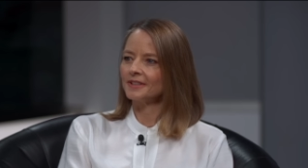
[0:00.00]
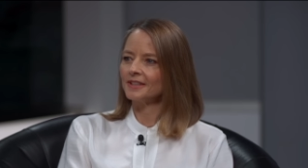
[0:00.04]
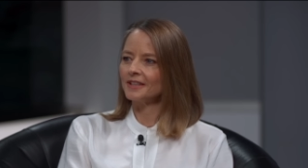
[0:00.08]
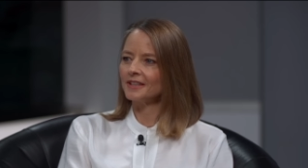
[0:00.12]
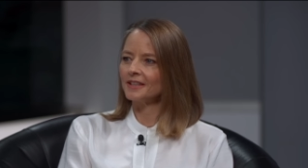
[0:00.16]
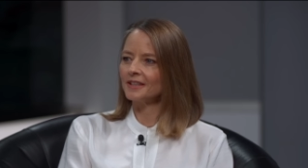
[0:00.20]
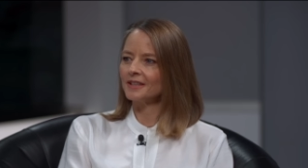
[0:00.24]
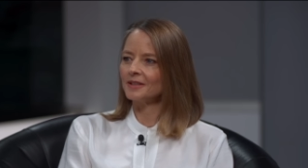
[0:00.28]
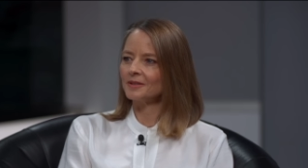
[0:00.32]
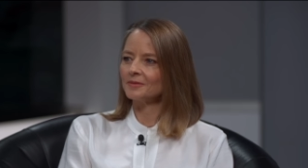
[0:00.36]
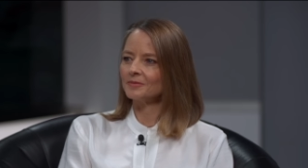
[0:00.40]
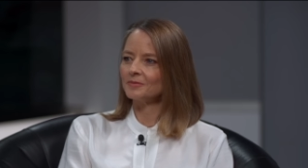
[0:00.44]

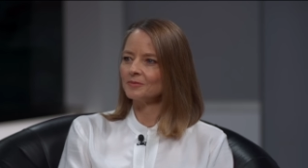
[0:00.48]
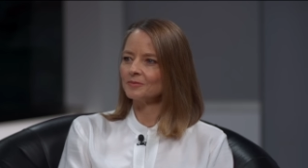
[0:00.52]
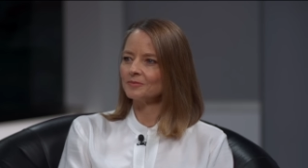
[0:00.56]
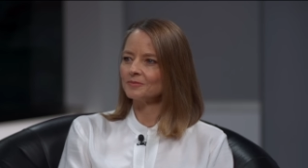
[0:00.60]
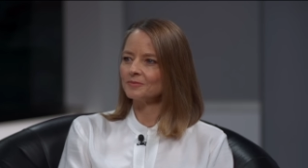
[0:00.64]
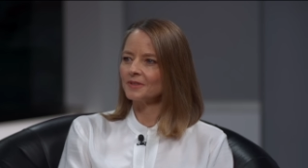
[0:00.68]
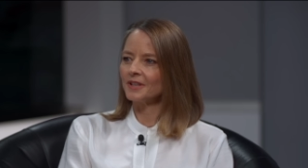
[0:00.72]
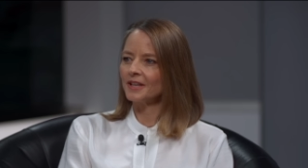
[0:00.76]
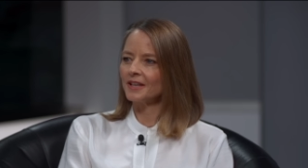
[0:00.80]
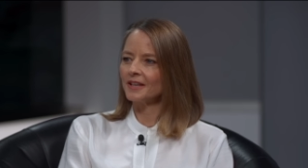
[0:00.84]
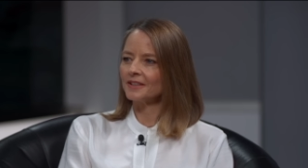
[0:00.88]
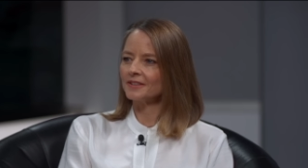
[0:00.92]
Um,
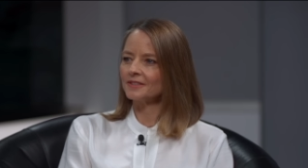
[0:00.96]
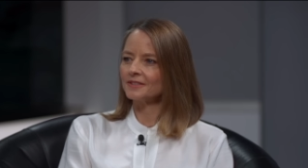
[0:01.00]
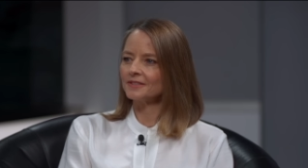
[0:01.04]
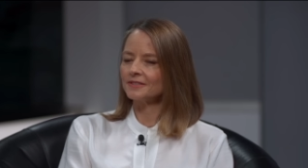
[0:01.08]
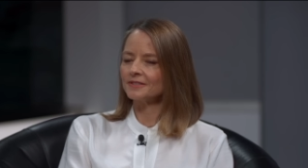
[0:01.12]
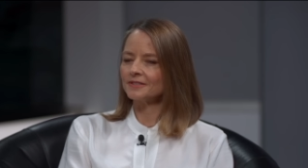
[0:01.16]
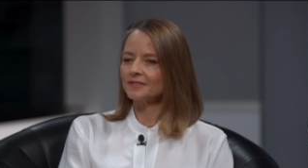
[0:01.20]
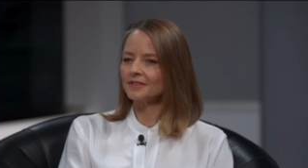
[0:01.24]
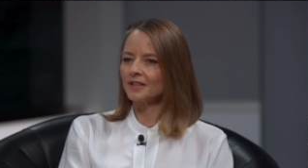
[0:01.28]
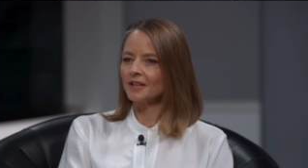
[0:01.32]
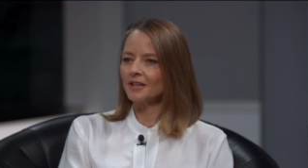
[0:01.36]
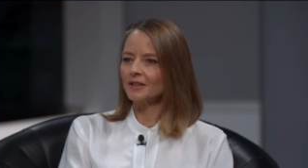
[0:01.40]

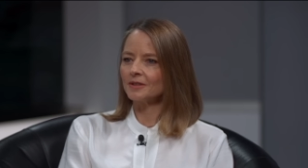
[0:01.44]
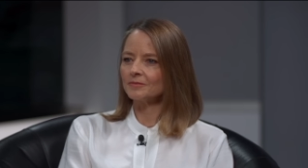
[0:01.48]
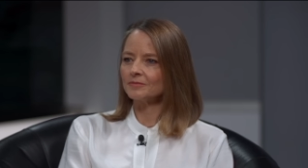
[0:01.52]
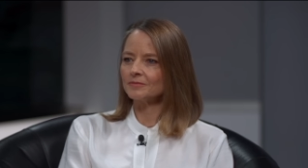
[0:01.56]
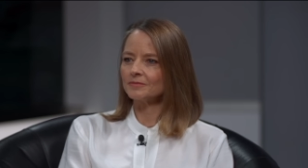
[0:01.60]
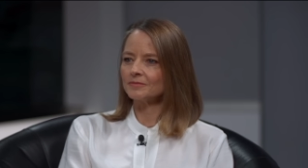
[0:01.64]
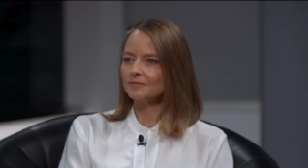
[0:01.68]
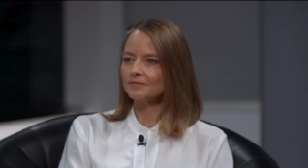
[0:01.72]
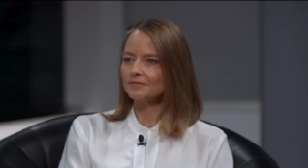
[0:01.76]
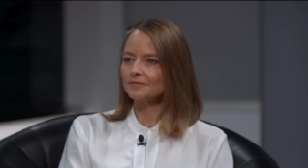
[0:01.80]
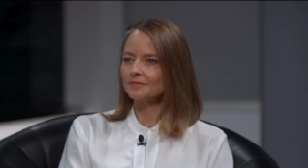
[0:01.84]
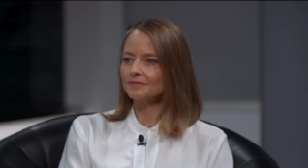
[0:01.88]
and
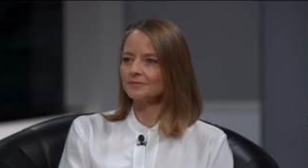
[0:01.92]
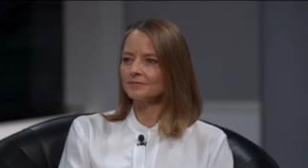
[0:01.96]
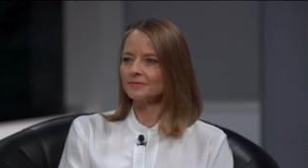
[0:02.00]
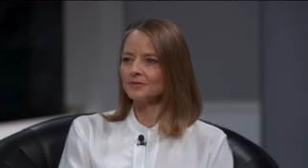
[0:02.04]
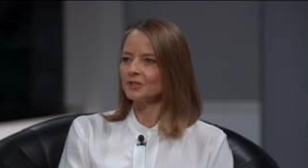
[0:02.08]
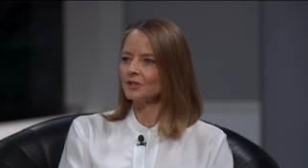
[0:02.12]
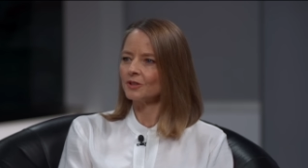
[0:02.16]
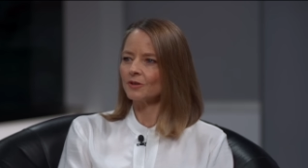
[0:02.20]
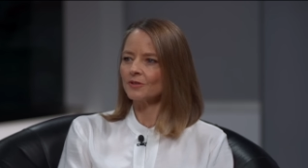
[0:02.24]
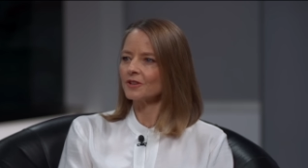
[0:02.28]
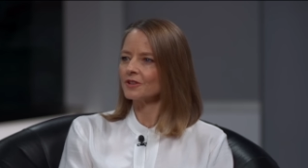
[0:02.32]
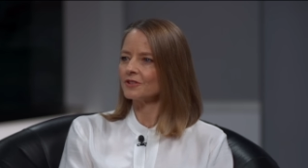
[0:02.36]
um,
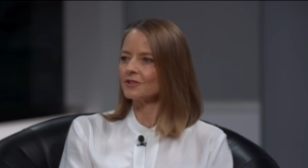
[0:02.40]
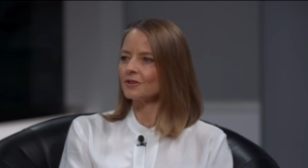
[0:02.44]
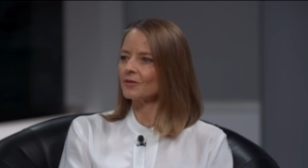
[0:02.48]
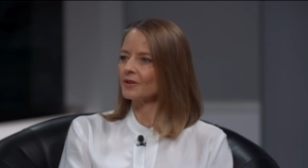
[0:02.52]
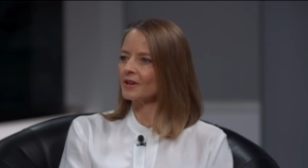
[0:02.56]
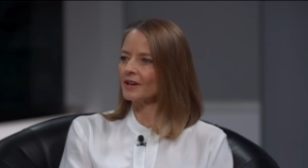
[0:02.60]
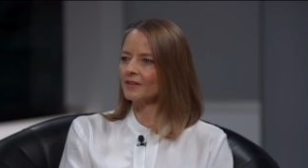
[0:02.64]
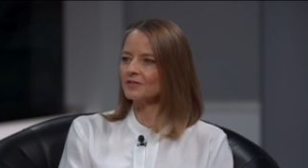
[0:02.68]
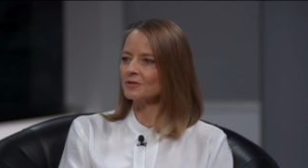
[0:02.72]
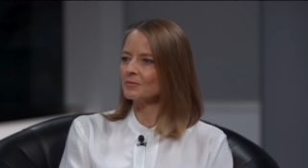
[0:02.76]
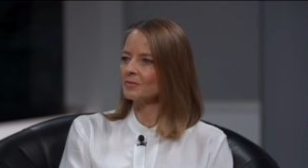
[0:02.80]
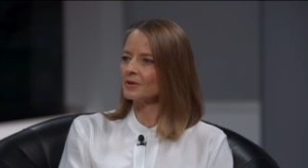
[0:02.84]
you know they
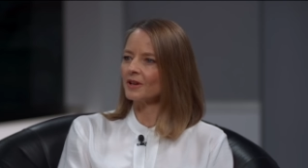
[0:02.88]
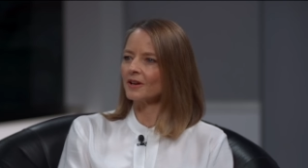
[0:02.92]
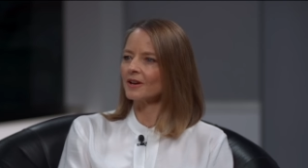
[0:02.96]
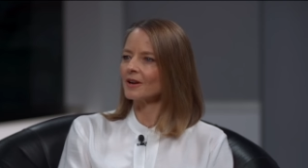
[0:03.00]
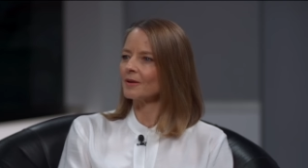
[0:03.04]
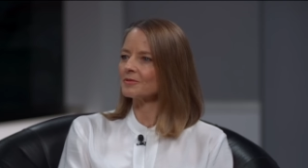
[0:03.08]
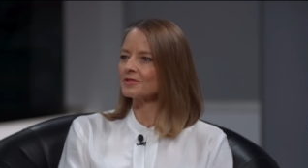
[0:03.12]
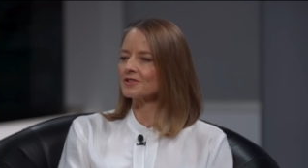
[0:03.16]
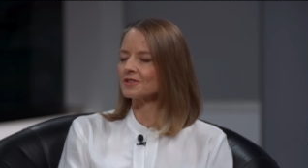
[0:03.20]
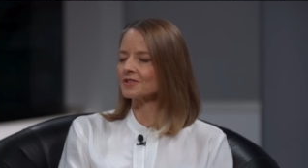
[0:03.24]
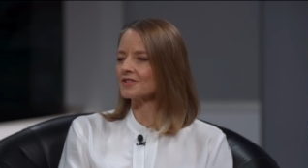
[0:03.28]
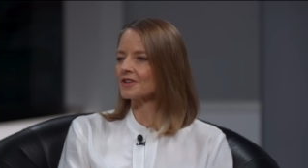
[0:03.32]
don't have to be on
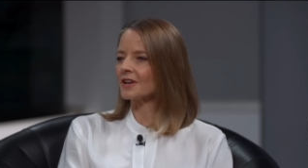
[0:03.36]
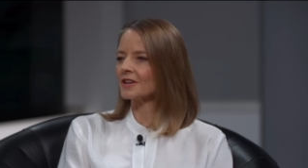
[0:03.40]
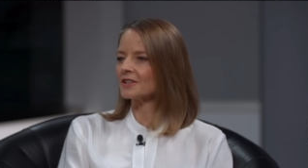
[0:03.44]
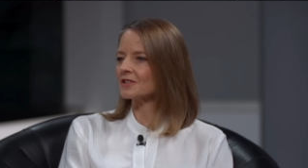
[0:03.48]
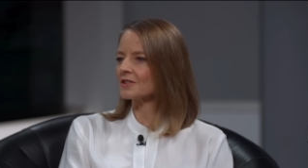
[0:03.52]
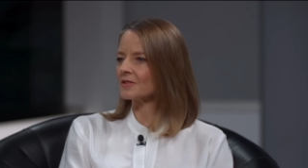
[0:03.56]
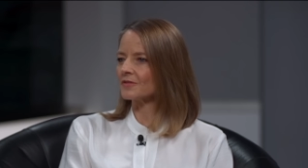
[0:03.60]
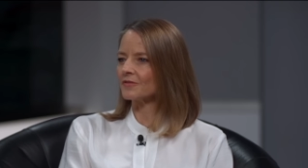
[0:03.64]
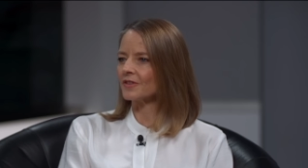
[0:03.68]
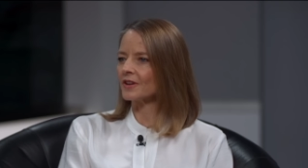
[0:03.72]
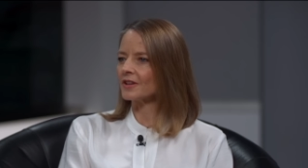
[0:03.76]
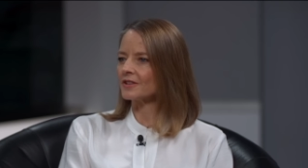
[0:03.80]
opposite
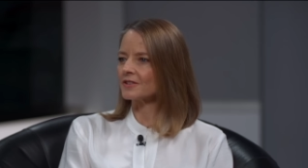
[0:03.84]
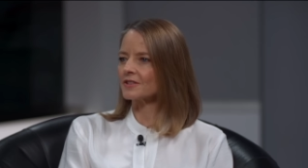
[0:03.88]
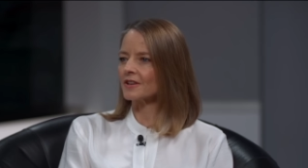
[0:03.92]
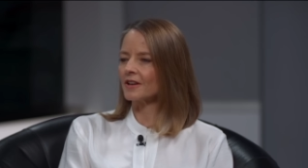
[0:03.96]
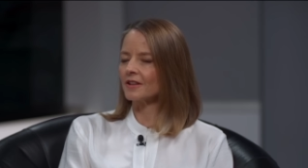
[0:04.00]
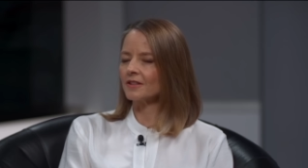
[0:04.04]
sides of the fence.